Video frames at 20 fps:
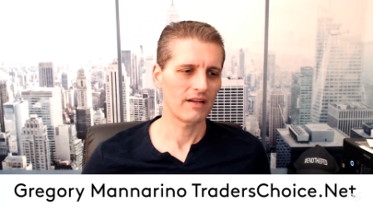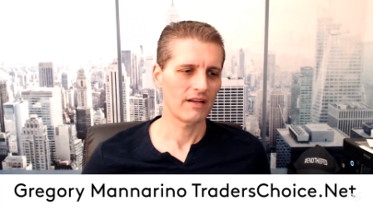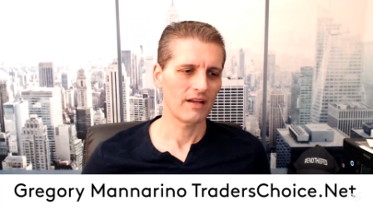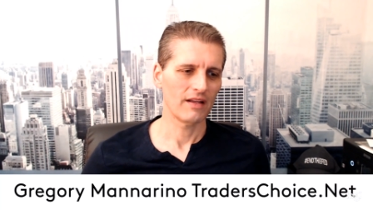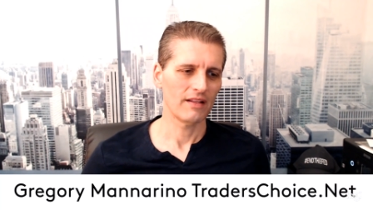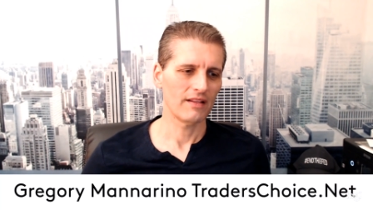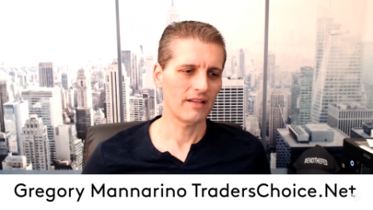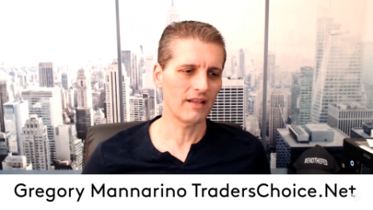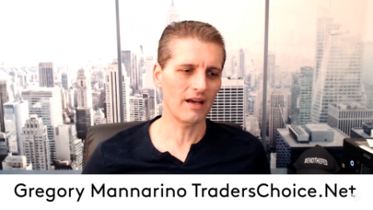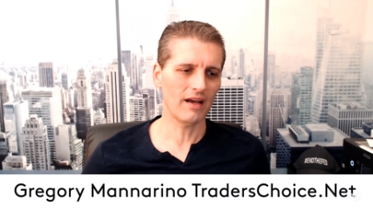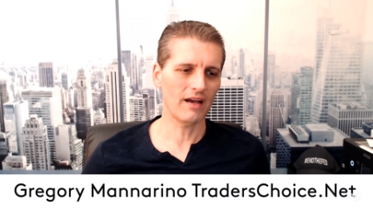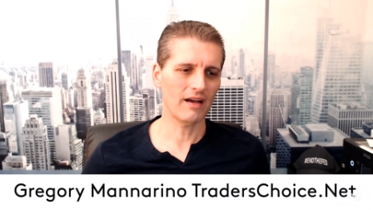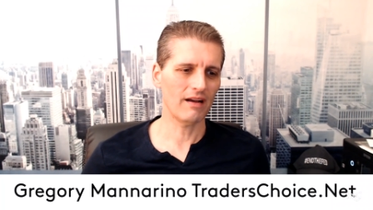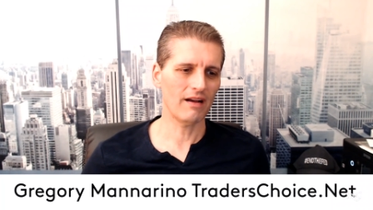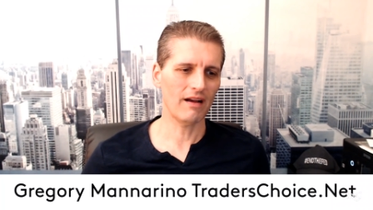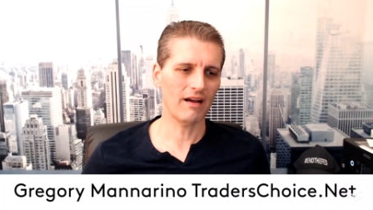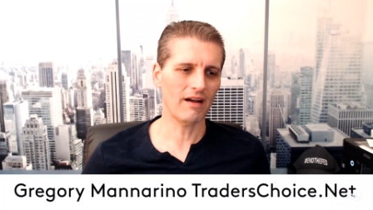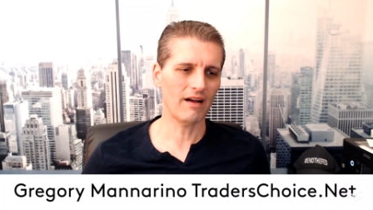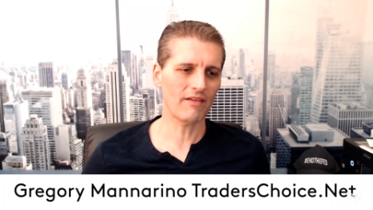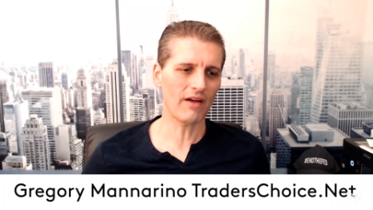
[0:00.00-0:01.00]

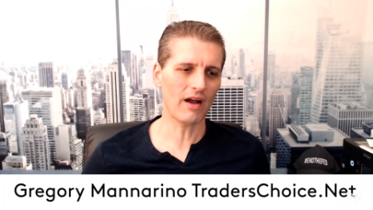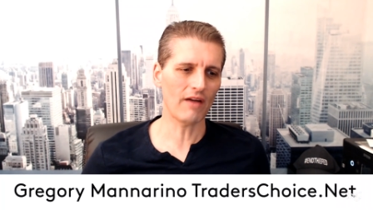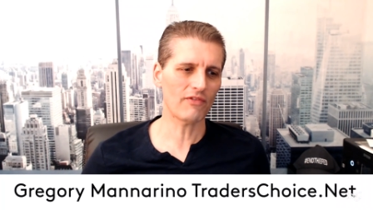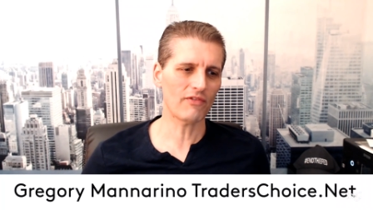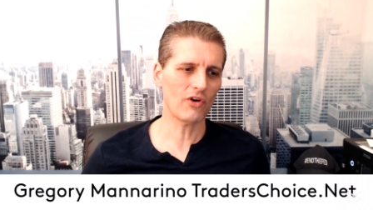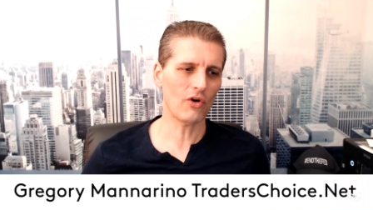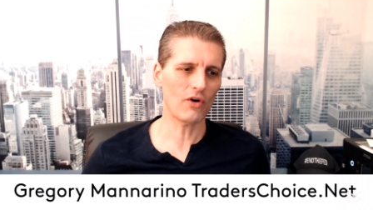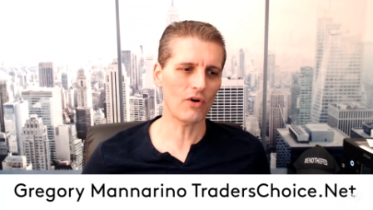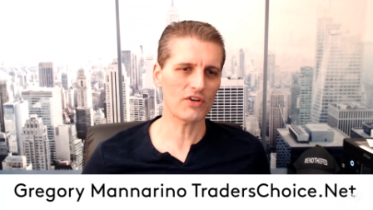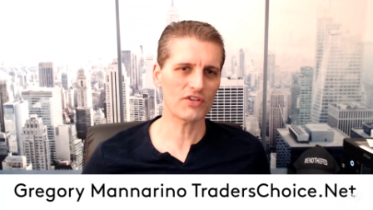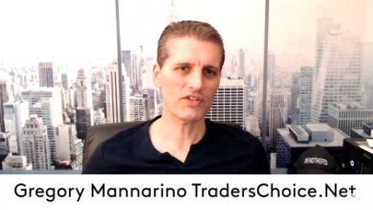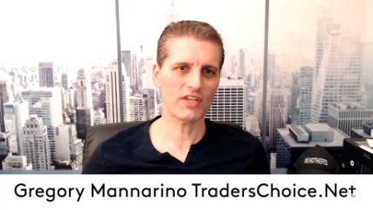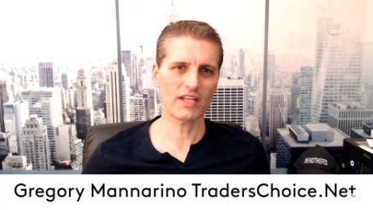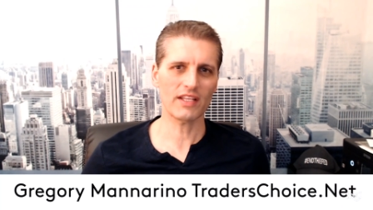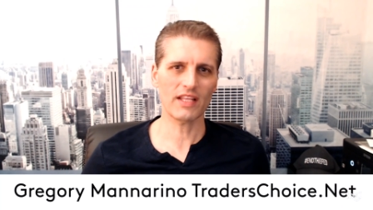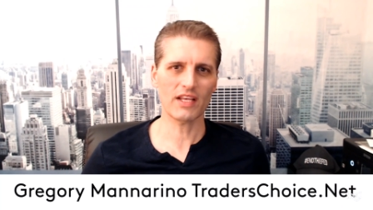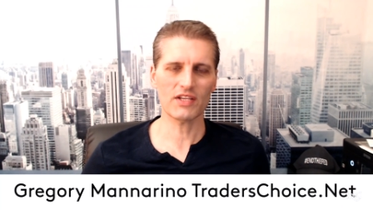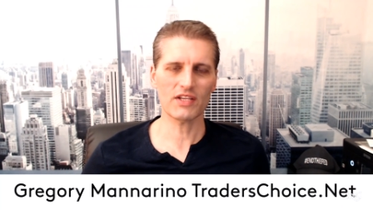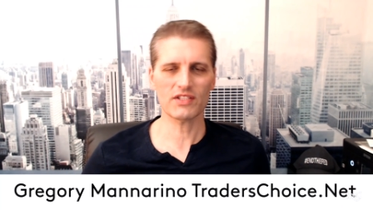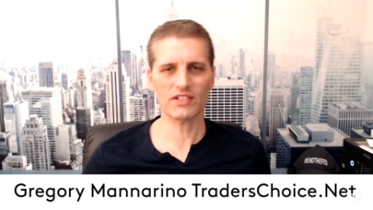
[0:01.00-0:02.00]
Uh, of course,
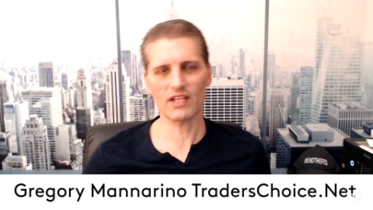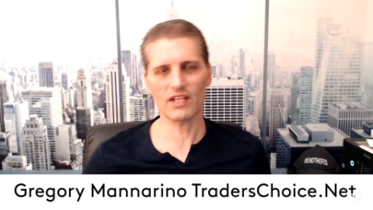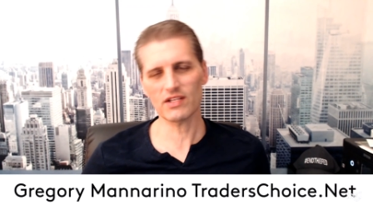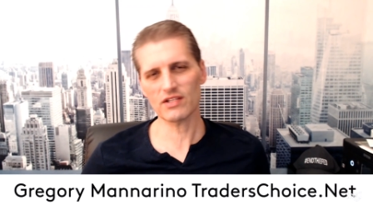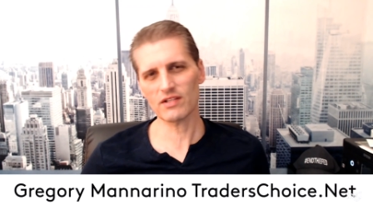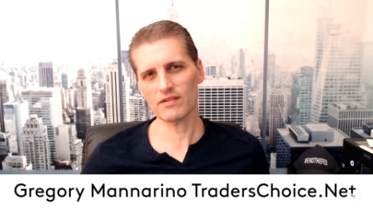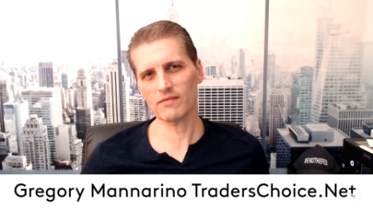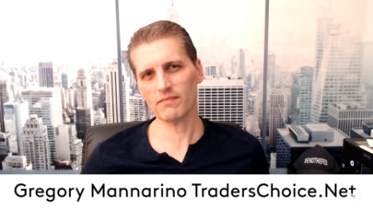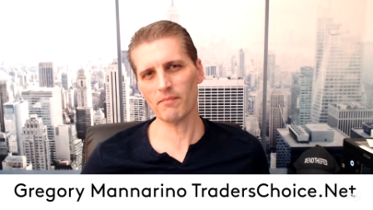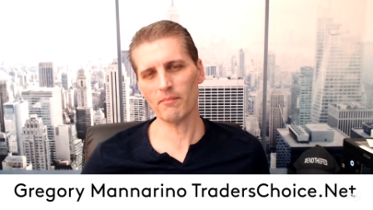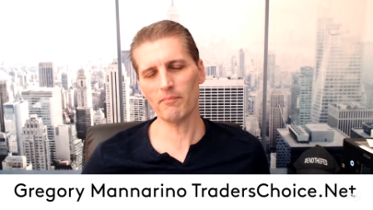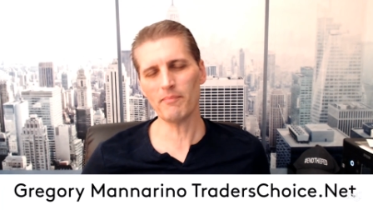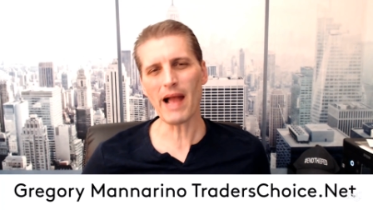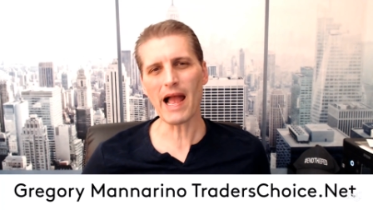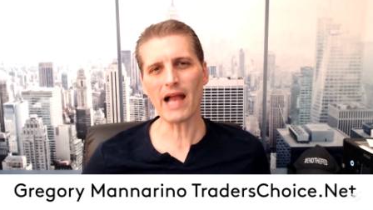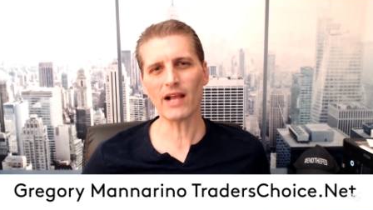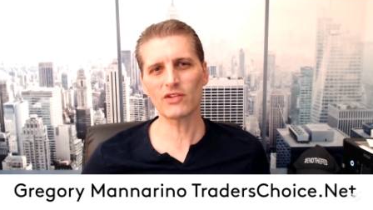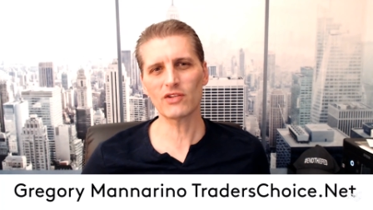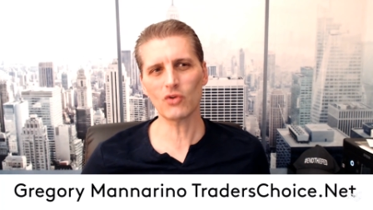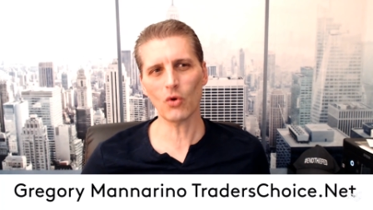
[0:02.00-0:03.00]
there's there's back
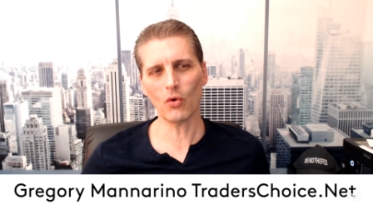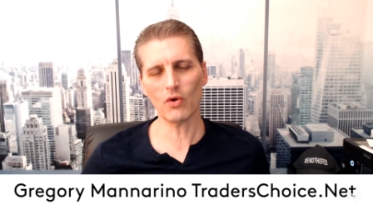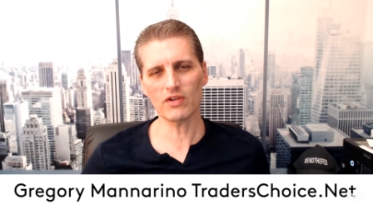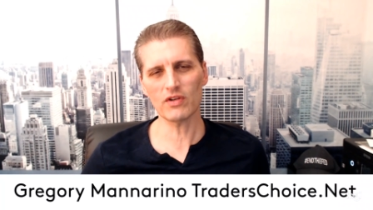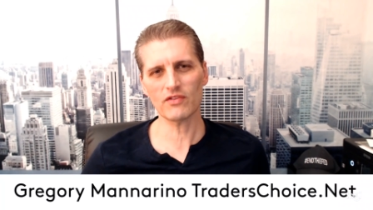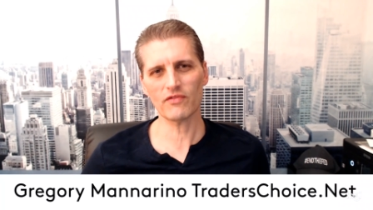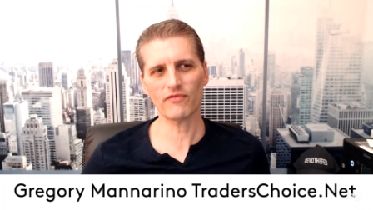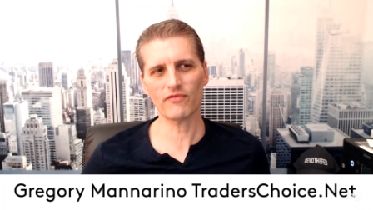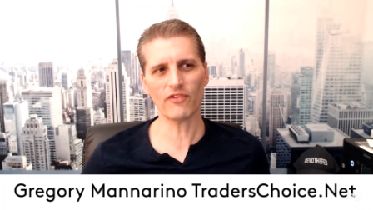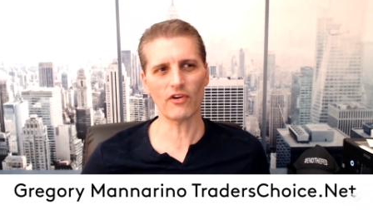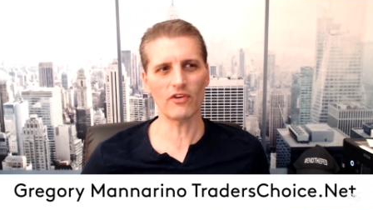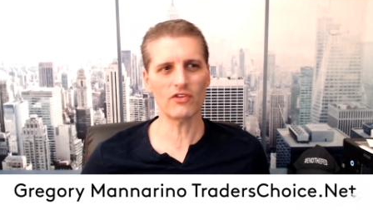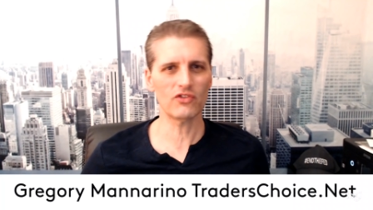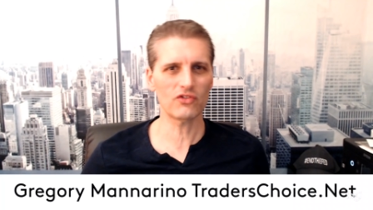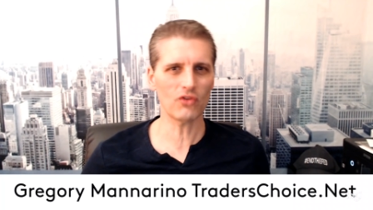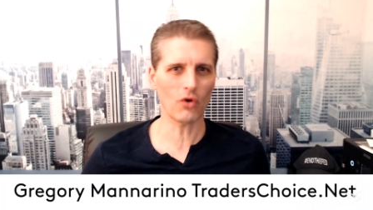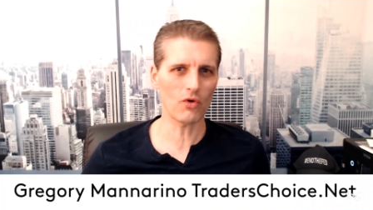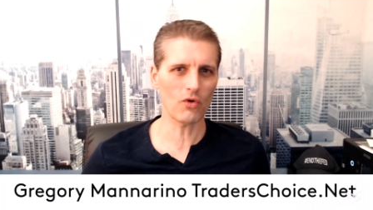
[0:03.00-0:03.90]
doors, front doors,